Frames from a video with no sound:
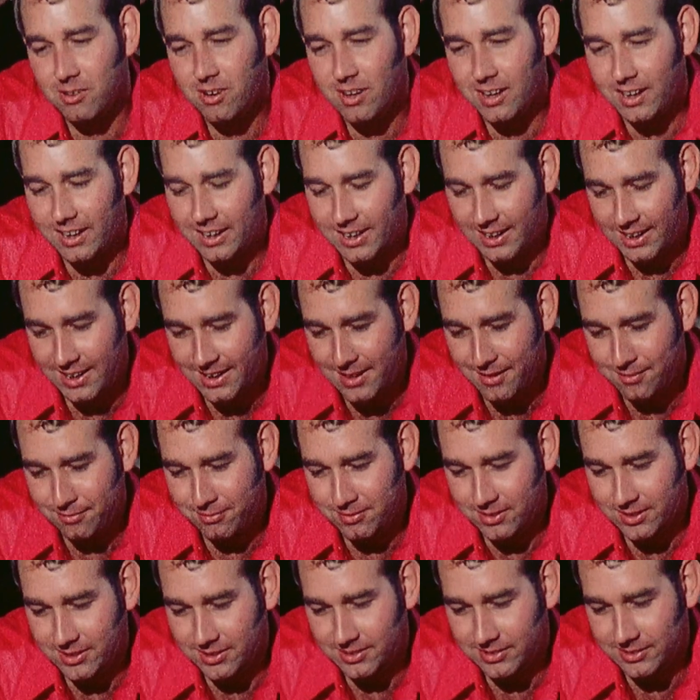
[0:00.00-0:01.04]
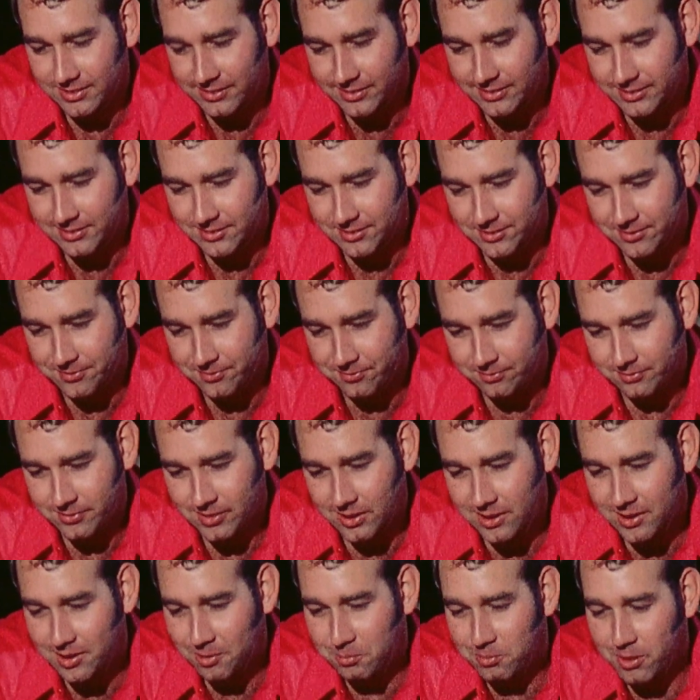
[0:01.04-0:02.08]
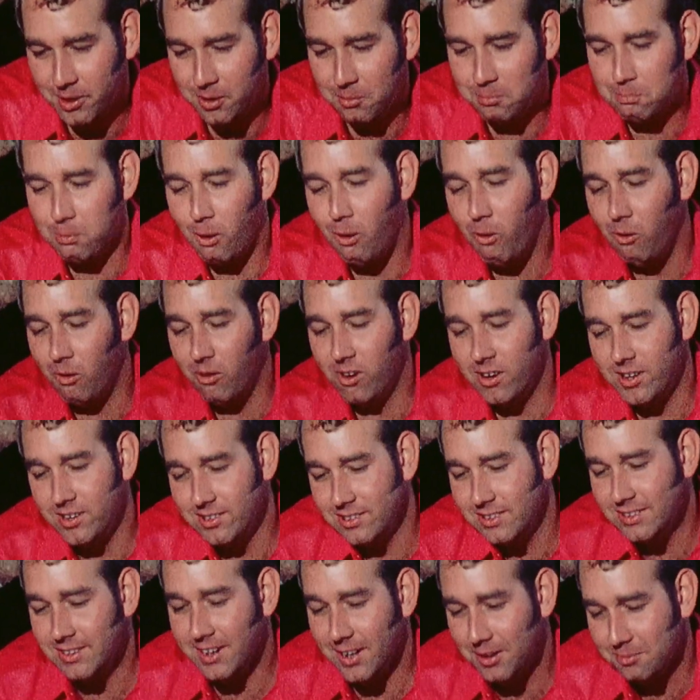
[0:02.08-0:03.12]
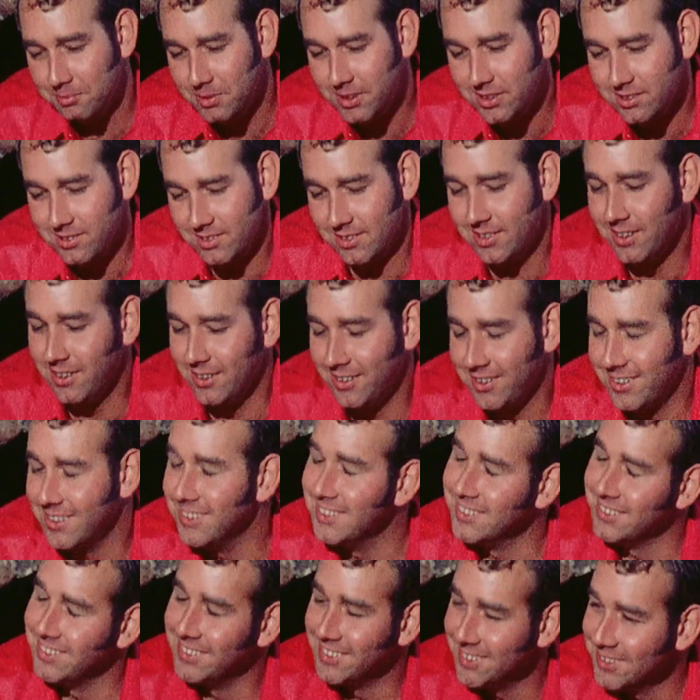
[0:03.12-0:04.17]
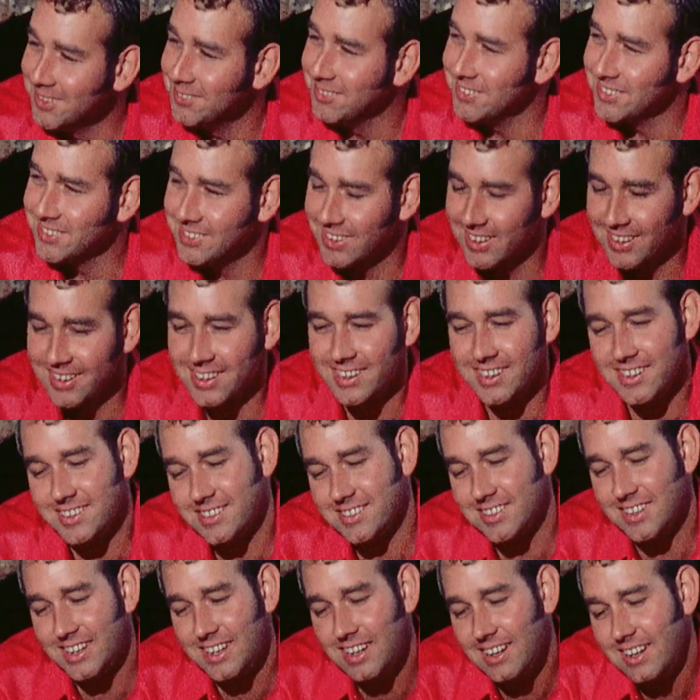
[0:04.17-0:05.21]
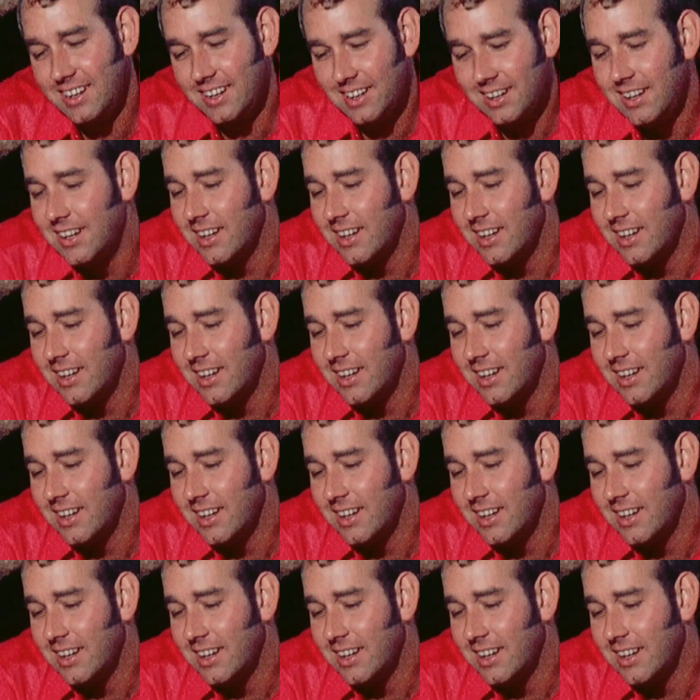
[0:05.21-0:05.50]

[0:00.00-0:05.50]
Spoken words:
where I could have... a little bit of poise and not be so doggone nervous, I guess.